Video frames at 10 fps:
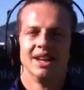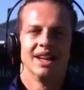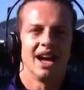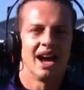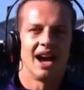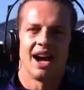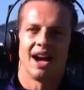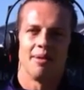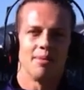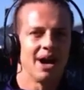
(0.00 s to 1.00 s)

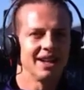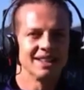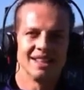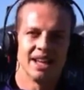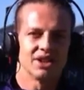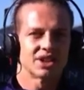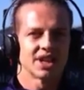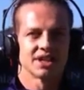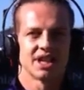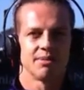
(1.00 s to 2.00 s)
But it just
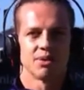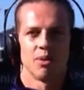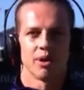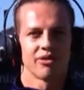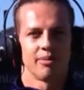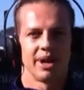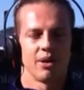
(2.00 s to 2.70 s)
doesn't seem to work for me.